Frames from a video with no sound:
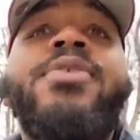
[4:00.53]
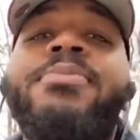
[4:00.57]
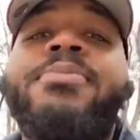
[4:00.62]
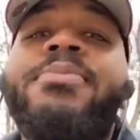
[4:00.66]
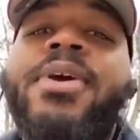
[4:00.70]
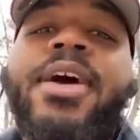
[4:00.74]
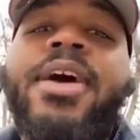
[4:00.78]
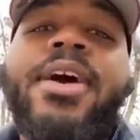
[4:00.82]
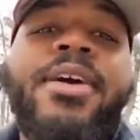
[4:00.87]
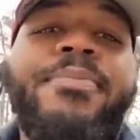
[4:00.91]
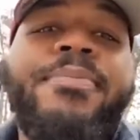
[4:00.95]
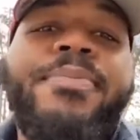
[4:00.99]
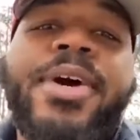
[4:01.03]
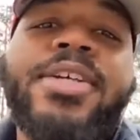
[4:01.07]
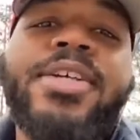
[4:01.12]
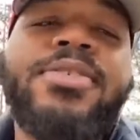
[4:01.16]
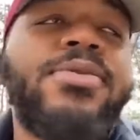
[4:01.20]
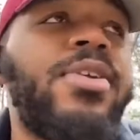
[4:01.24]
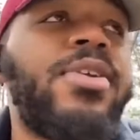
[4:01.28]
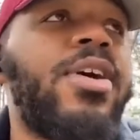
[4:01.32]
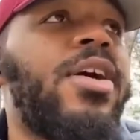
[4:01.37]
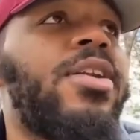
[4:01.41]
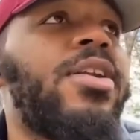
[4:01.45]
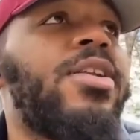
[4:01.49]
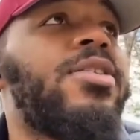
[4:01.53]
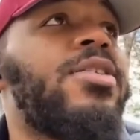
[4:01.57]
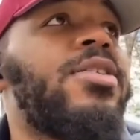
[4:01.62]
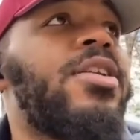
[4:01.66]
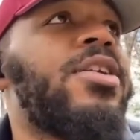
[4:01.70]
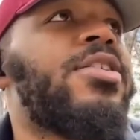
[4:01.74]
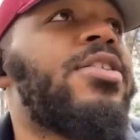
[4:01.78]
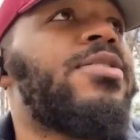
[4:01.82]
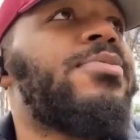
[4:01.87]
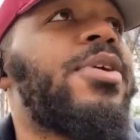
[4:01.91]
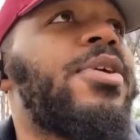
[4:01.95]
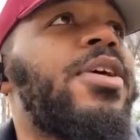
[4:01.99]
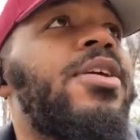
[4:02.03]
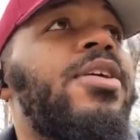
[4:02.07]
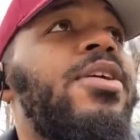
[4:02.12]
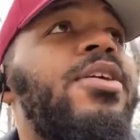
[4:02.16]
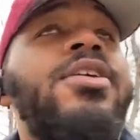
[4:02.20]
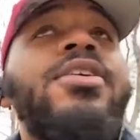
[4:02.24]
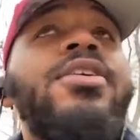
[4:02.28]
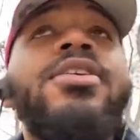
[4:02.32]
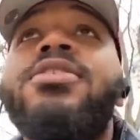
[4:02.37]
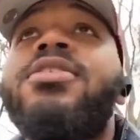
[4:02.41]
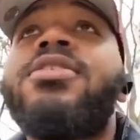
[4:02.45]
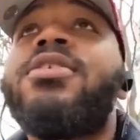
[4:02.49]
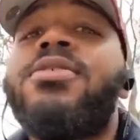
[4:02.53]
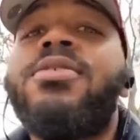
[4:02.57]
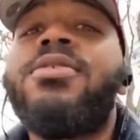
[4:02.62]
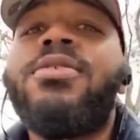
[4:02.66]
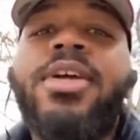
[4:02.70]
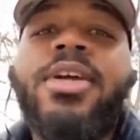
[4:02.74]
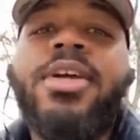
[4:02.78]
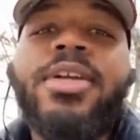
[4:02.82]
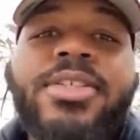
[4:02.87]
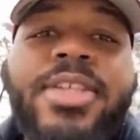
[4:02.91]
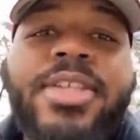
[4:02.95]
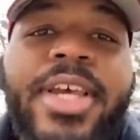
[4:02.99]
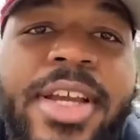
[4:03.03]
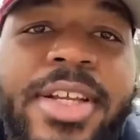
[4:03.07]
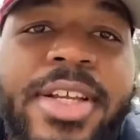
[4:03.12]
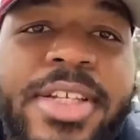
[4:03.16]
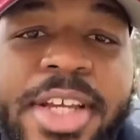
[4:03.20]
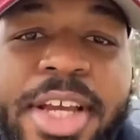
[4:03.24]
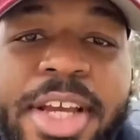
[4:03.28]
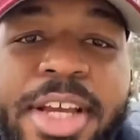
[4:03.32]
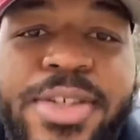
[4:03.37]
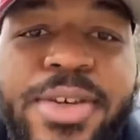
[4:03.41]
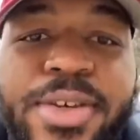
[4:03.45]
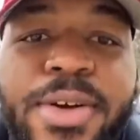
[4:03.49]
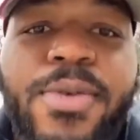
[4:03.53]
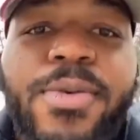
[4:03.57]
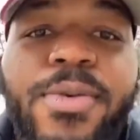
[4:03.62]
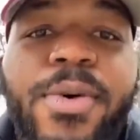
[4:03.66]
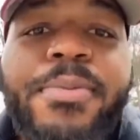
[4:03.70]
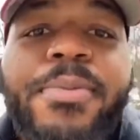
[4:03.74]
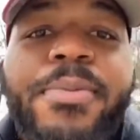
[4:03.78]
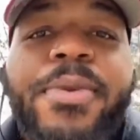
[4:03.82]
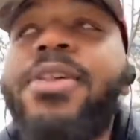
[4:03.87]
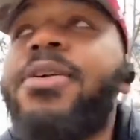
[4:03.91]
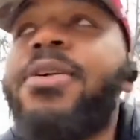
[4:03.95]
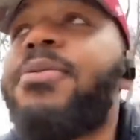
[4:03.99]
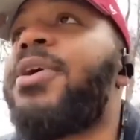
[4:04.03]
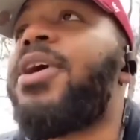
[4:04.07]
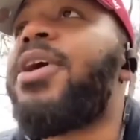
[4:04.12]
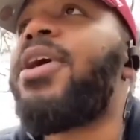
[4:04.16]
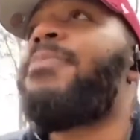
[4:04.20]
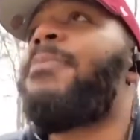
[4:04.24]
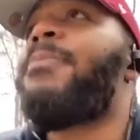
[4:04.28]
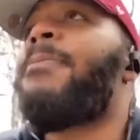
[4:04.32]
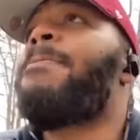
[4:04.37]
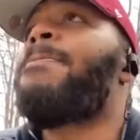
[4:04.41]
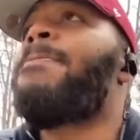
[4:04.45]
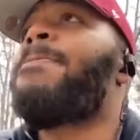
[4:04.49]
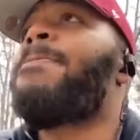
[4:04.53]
with, man. I can box with all these niggas, man. So take a chance on Quentin Miller, man.